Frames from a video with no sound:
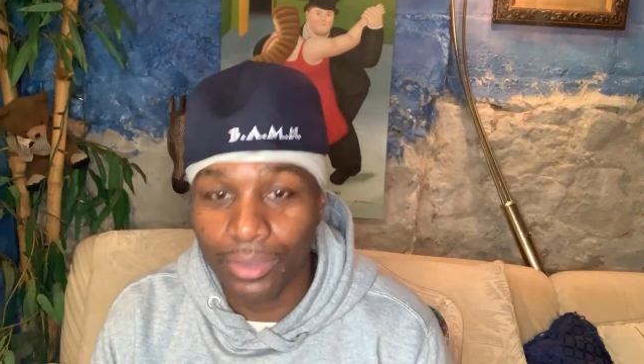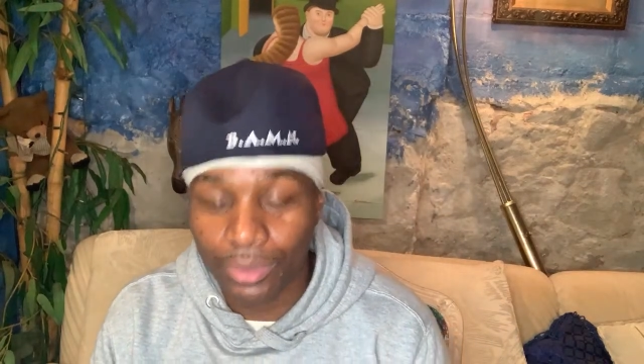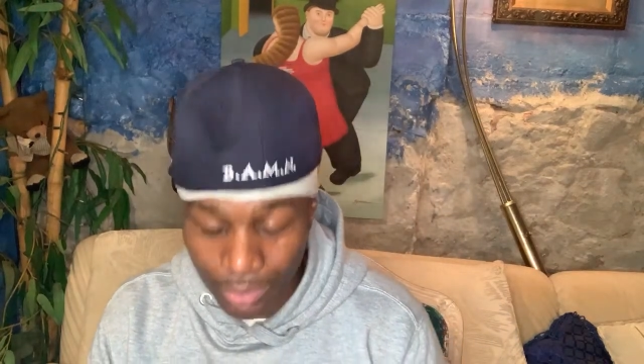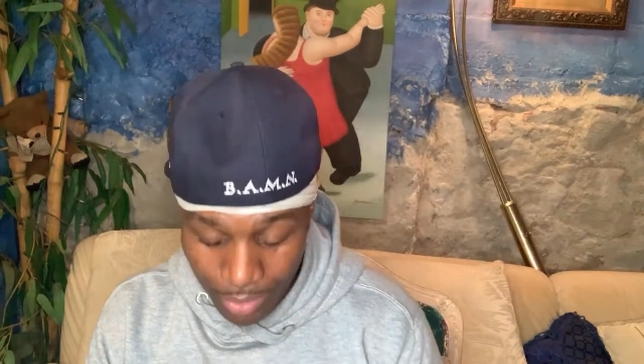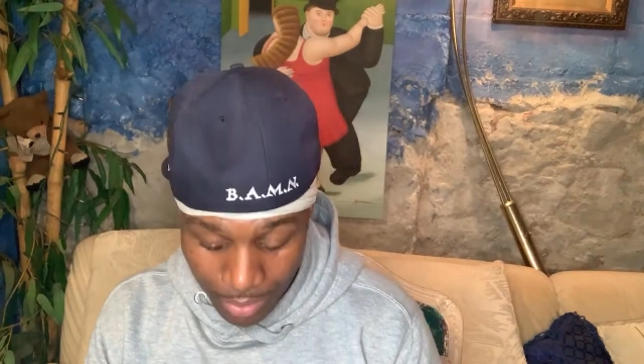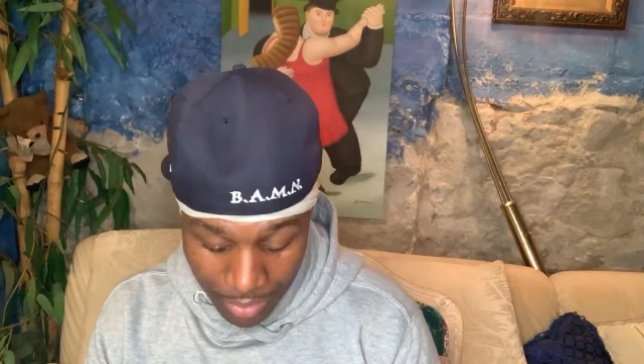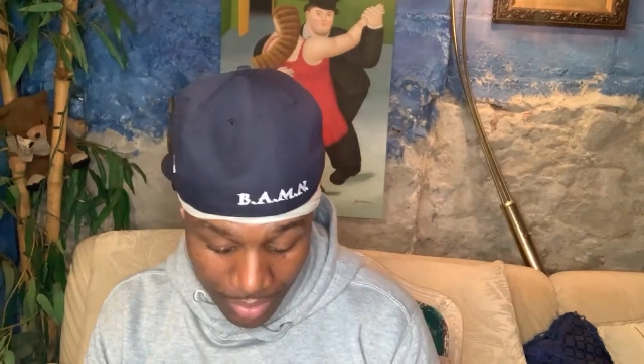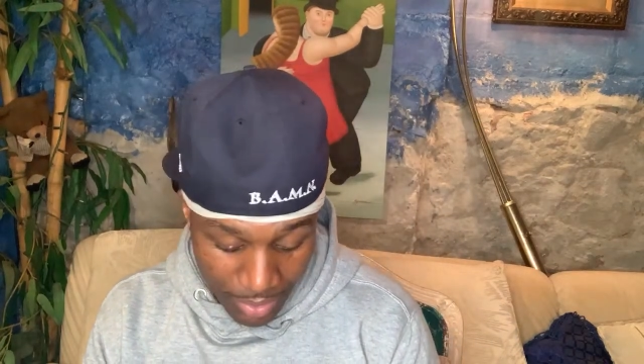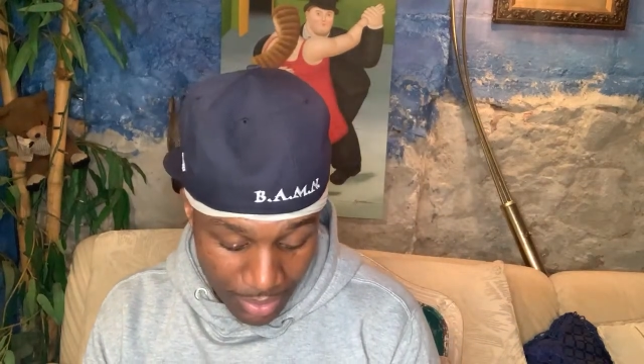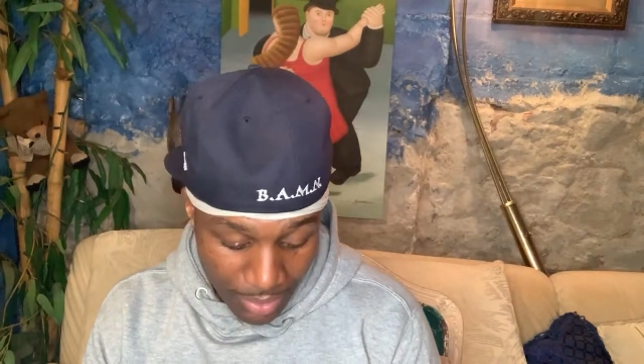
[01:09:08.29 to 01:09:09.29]
So
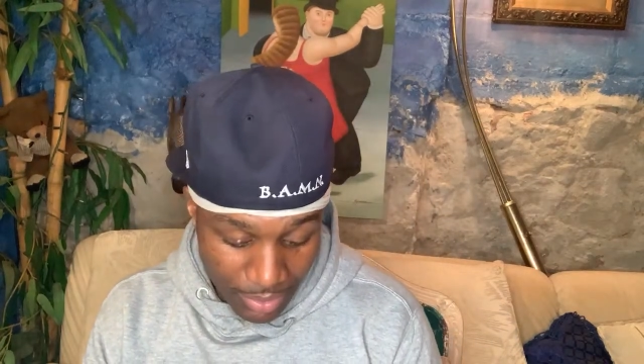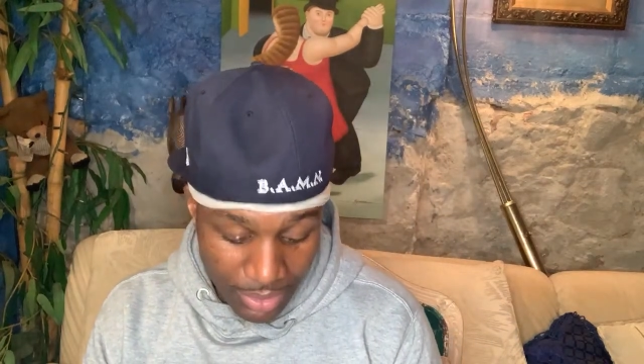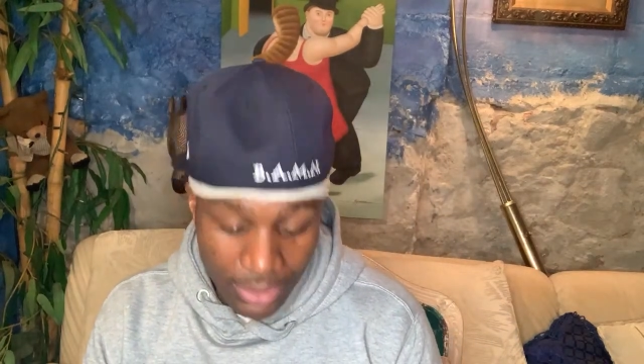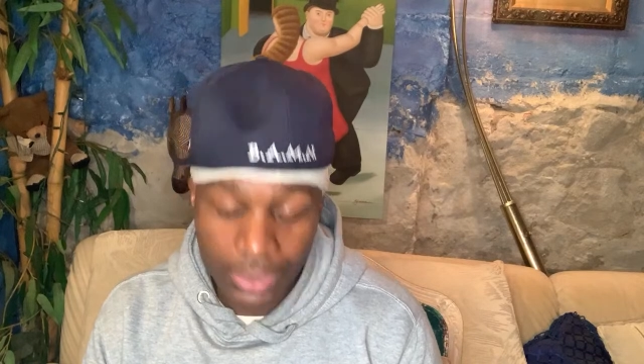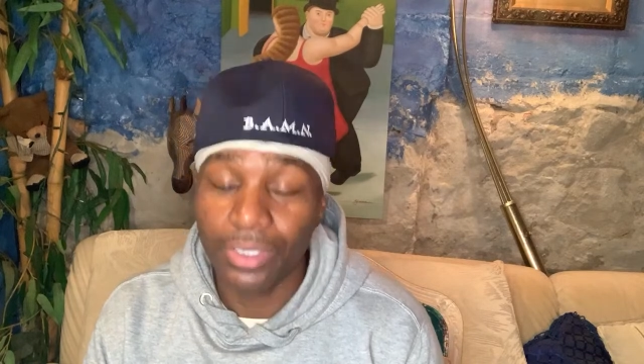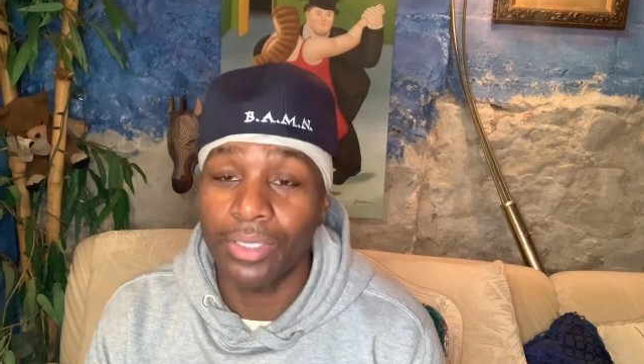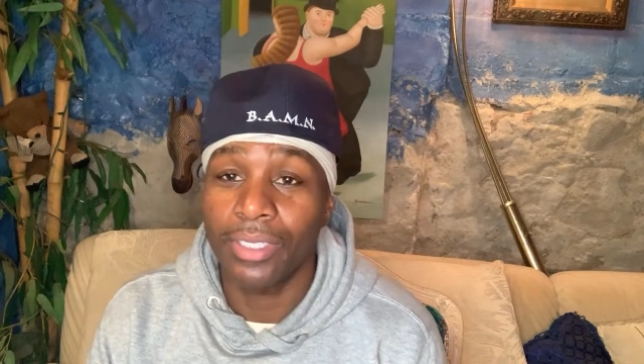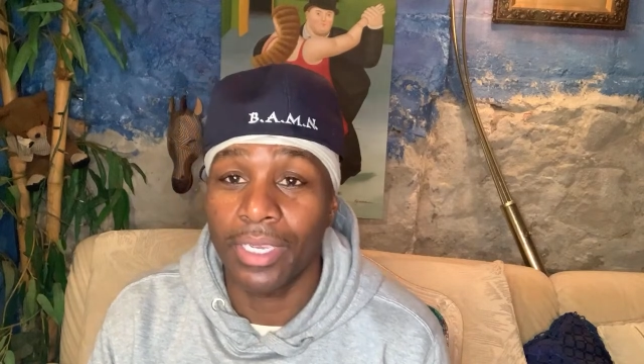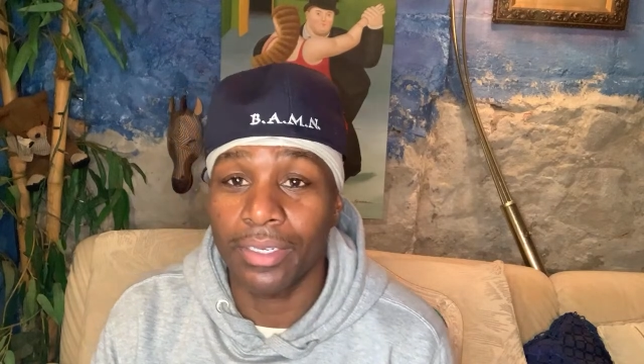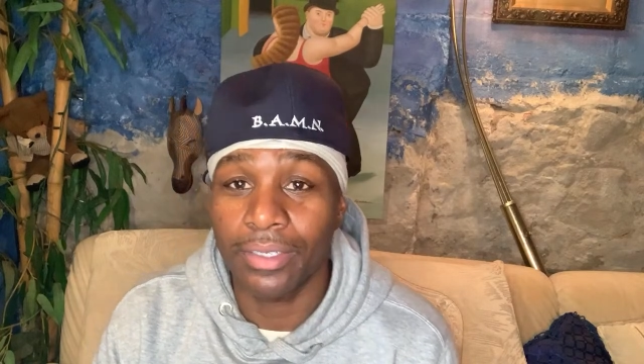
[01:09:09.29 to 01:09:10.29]
Dusty
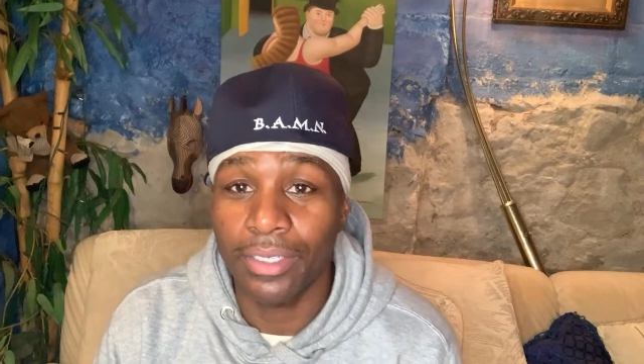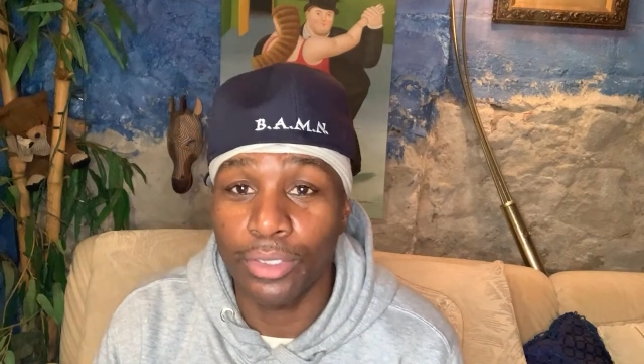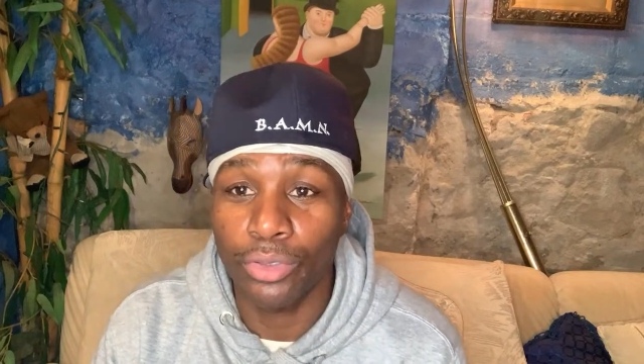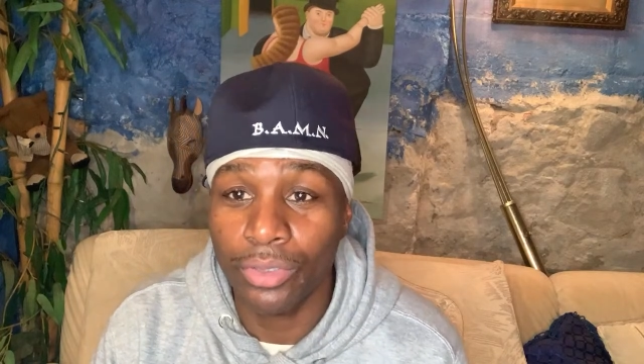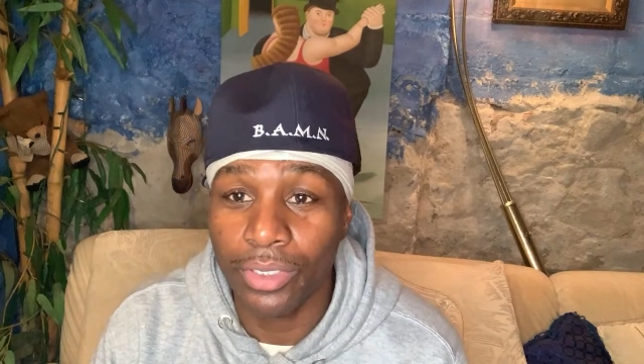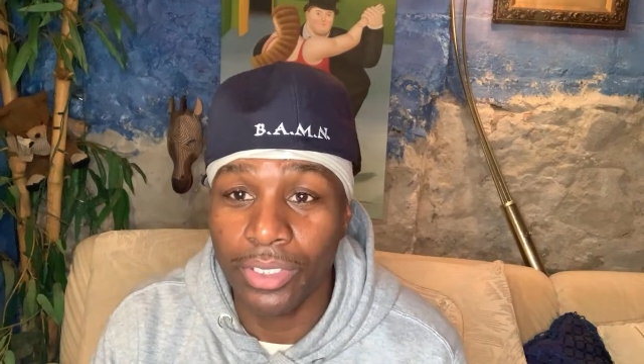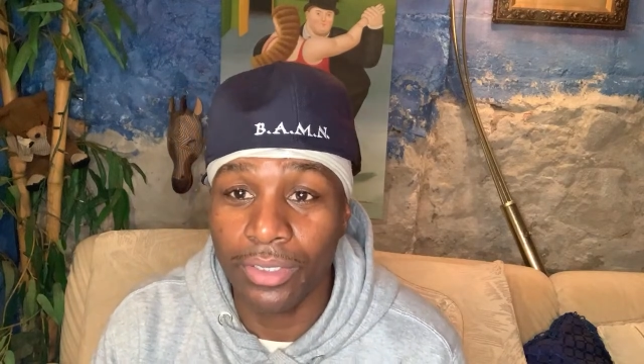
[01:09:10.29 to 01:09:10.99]
Tanker enjoys